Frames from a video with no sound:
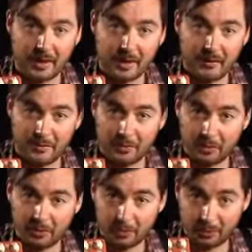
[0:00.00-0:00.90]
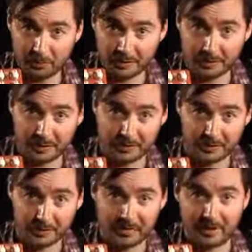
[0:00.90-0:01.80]
And with the whole tone print
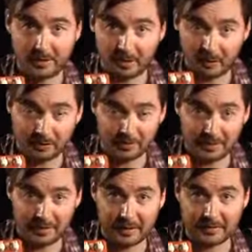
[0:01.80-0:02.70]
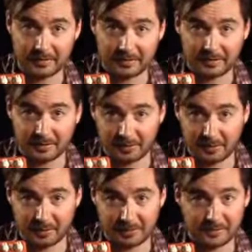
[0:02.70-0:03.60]
concept and all the great artists that
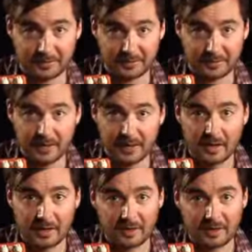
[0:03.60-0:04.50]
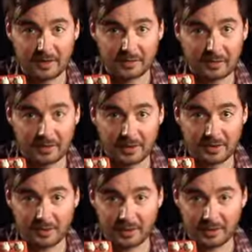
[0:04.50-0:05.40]
contributed to this, there's pretty
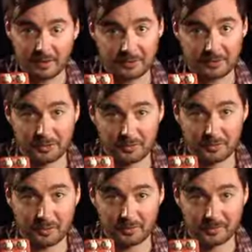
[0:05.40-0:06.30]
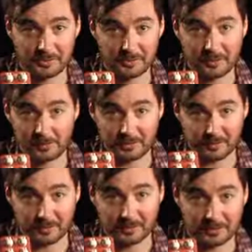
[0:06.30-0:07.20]
much unlimited tonal options and
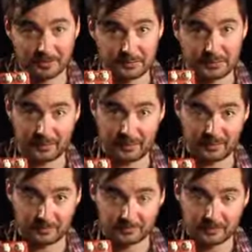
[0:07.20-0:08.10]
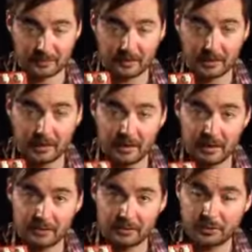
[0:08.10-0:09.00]
possibilities with the pedal.
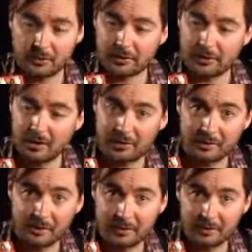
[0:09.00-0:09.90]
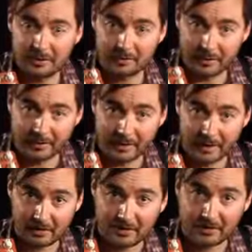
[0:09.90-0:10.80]
So on top of all these great
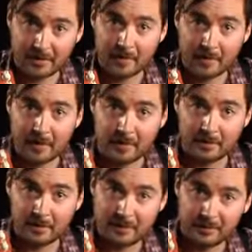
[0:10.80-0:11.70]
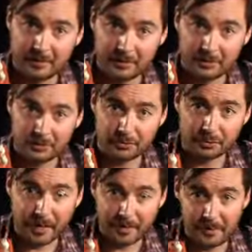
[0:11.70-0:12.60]
sounds, the pedal features true
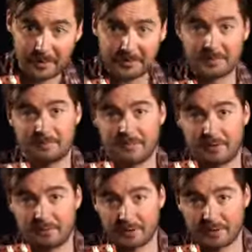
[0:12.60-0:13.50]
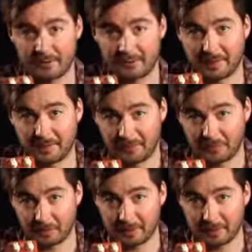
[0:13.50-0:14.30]
bypass, it runs off a 9-volt